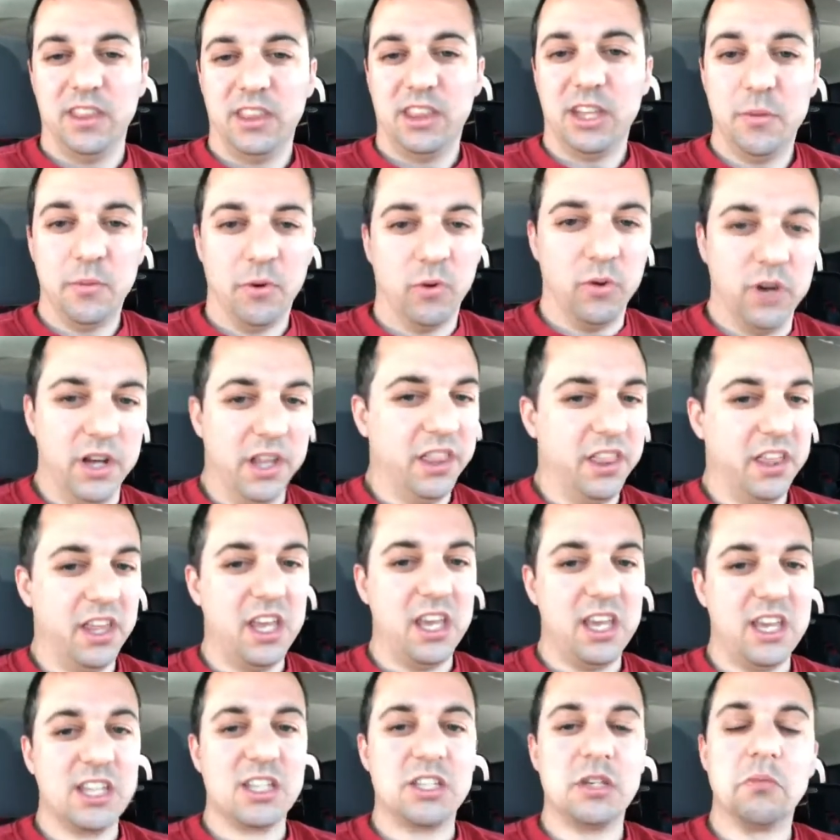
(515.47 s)
Number one
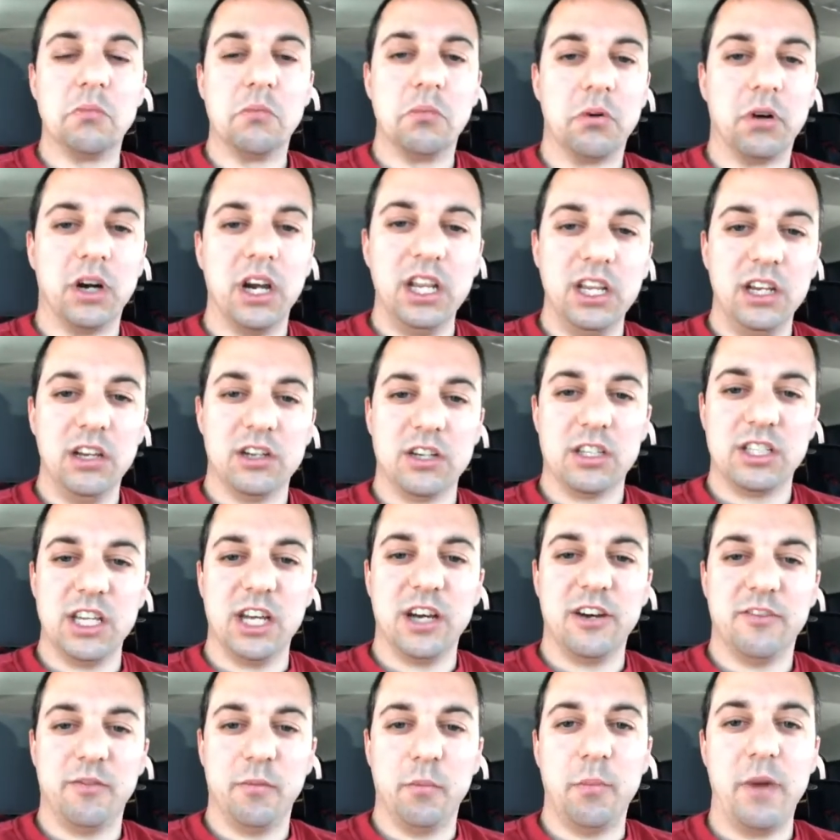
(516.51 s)
thing is to bring
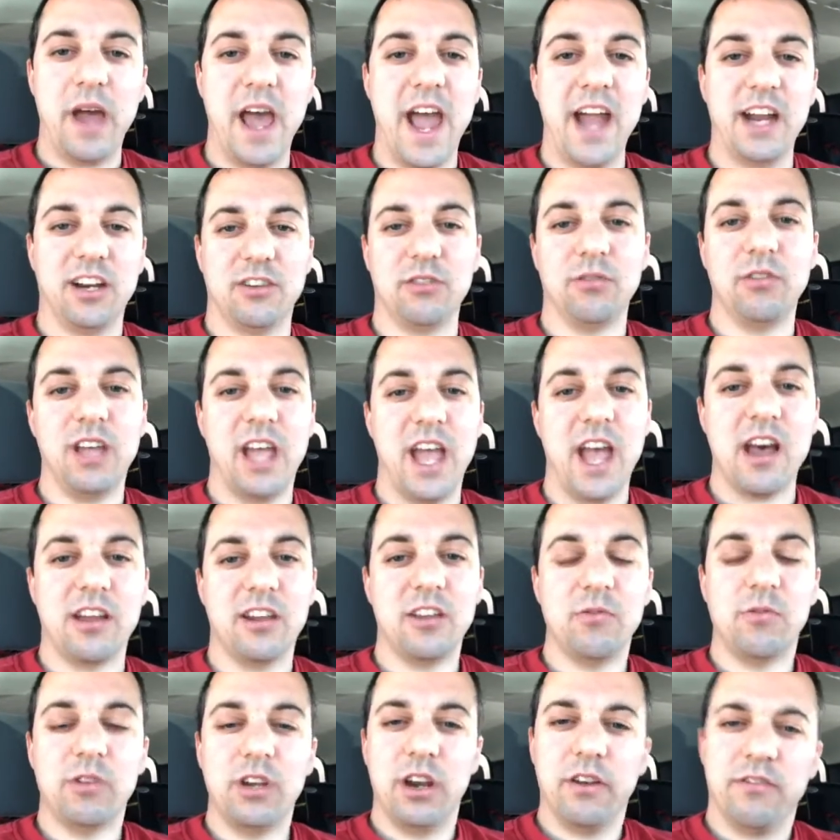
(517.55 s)
yourself back to
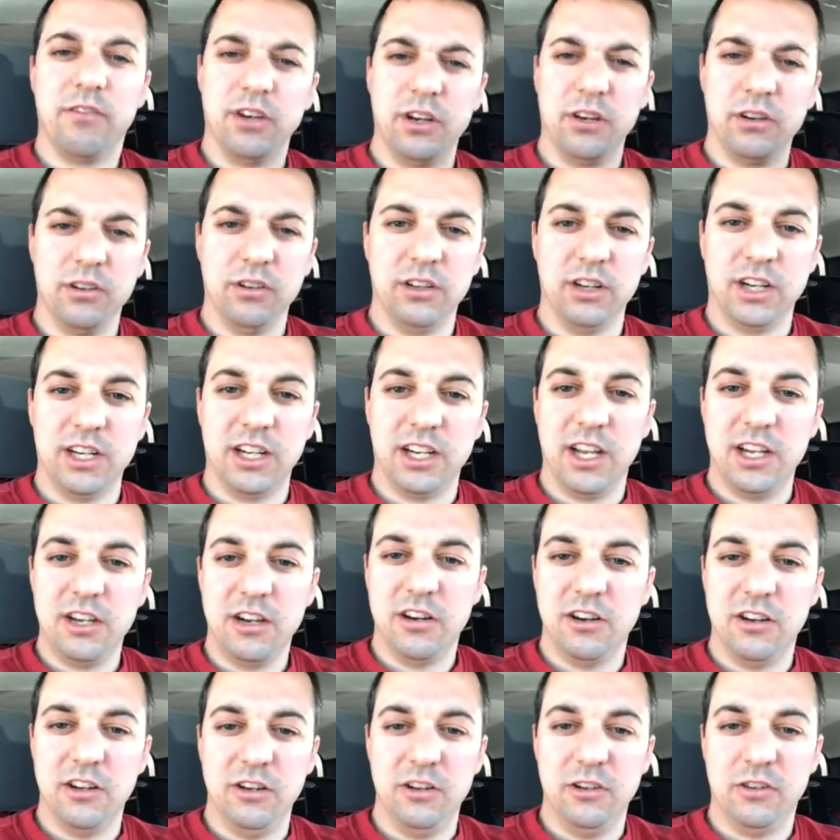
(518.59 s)
reality. Whenever you're looking at
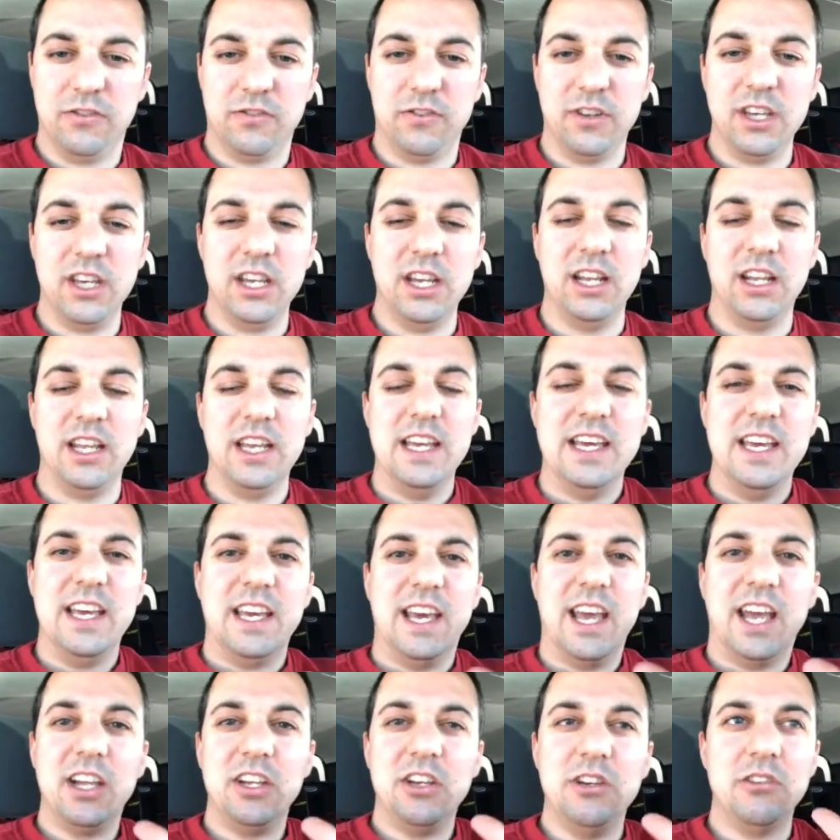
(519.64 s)
your news feed
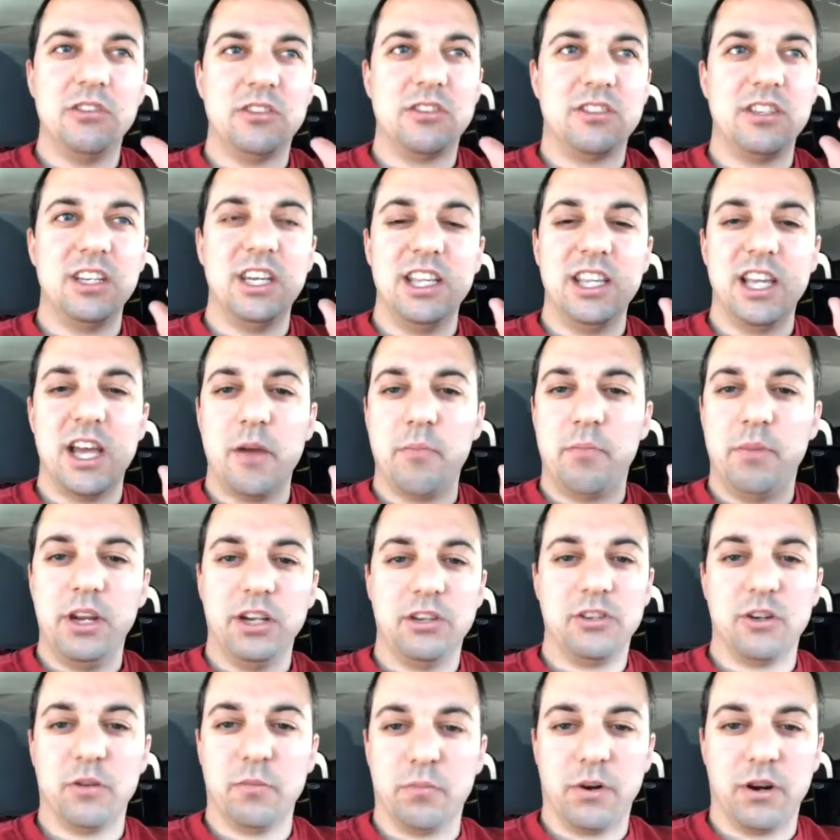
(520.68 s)
and you see that
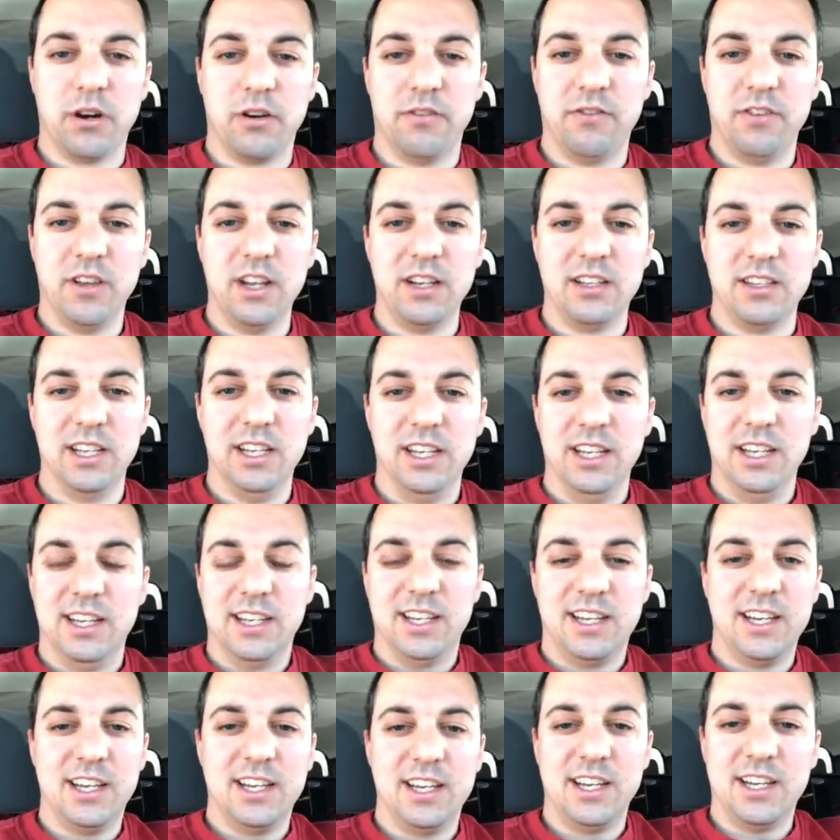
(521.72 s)
picture perfect
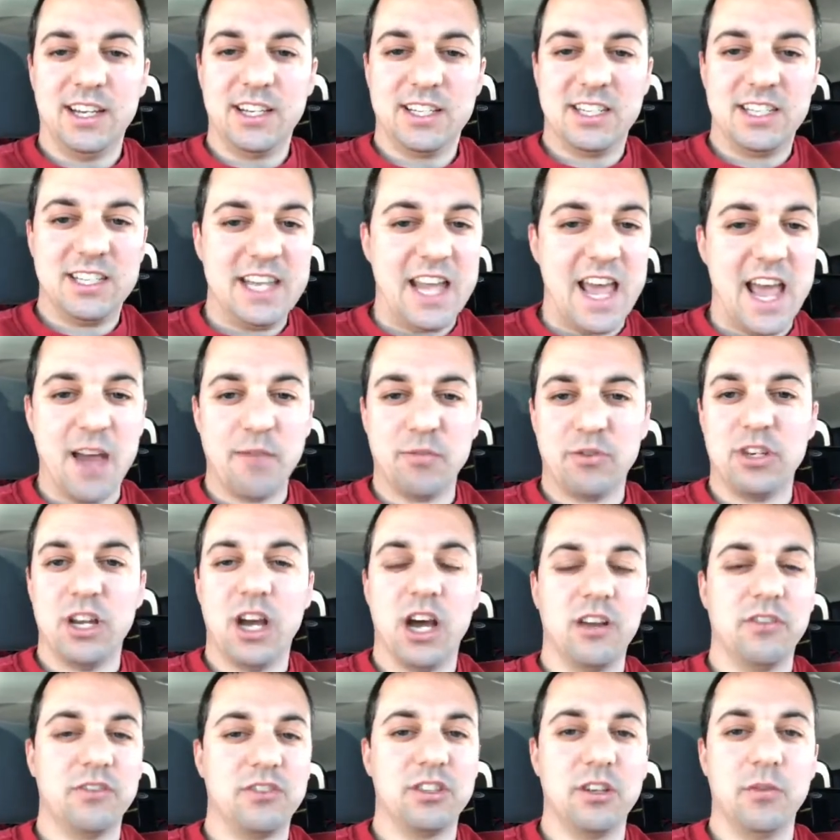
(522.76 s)

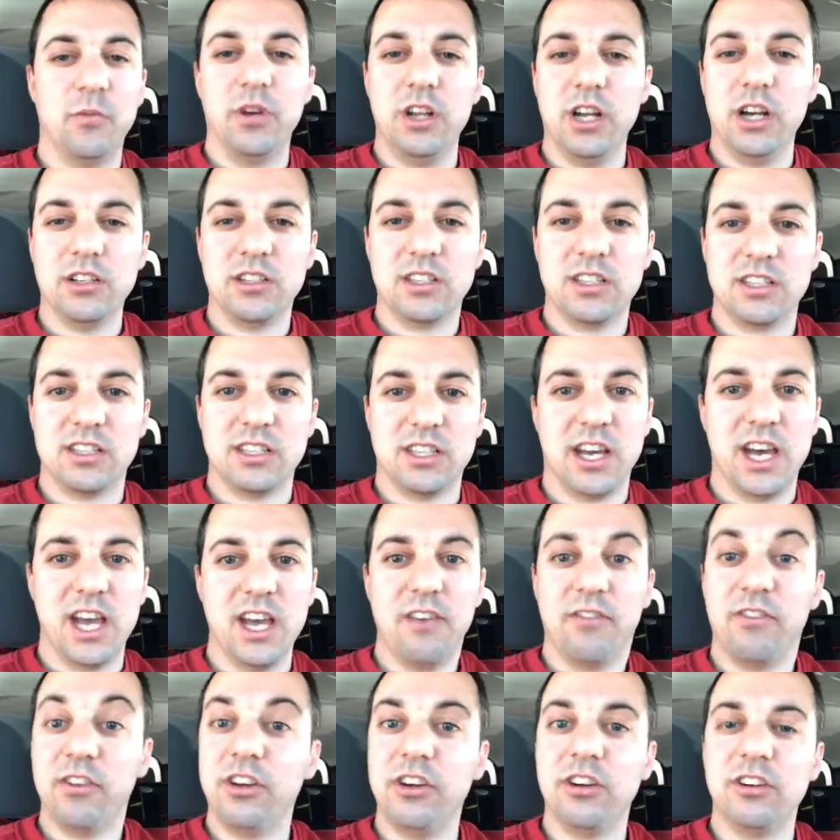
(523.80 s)
snapshot of someone else's
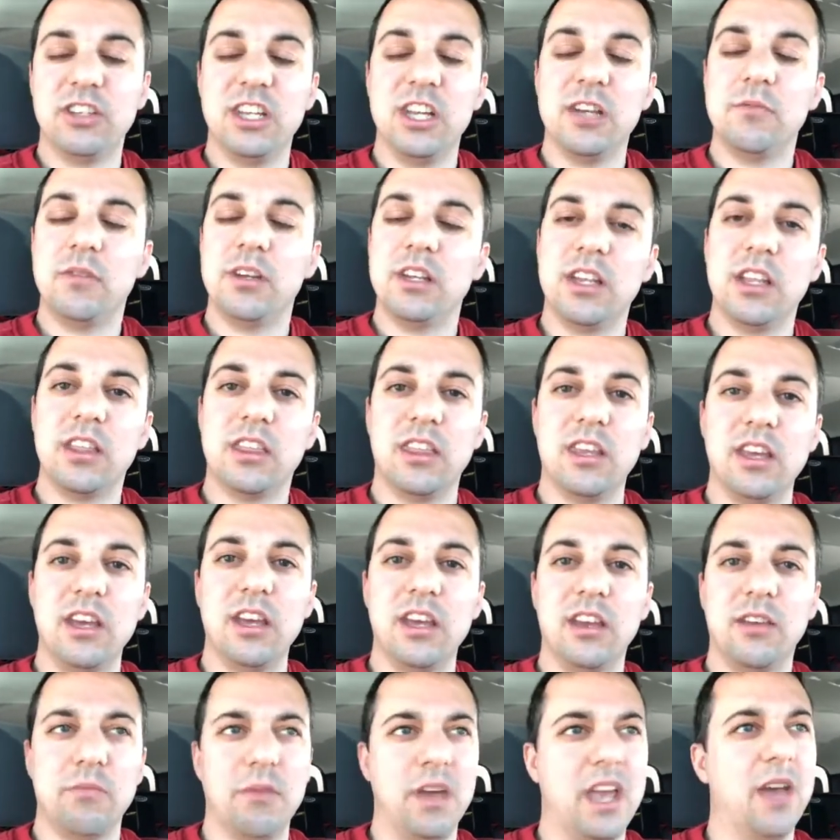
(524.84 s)
life and you're tempted to
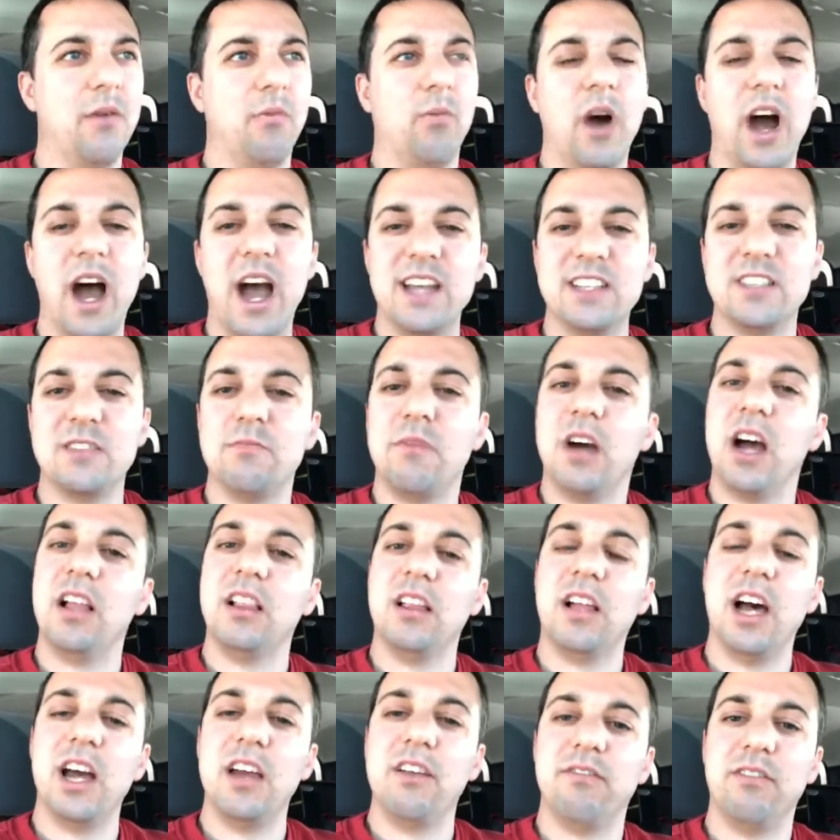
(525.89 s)
think, man, why isn't my
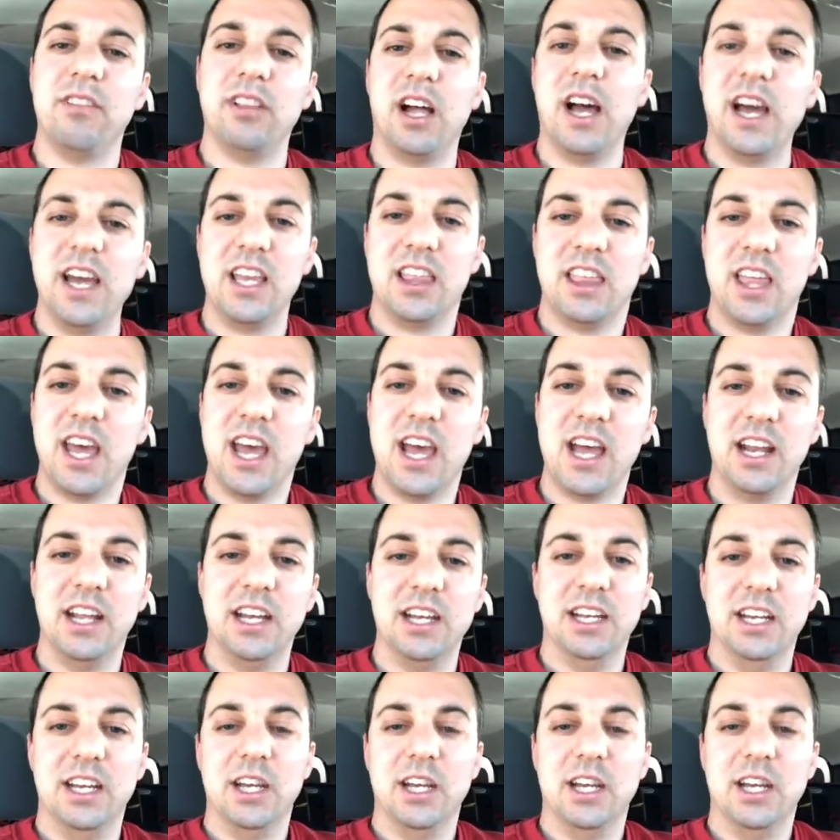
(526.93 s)
life like that?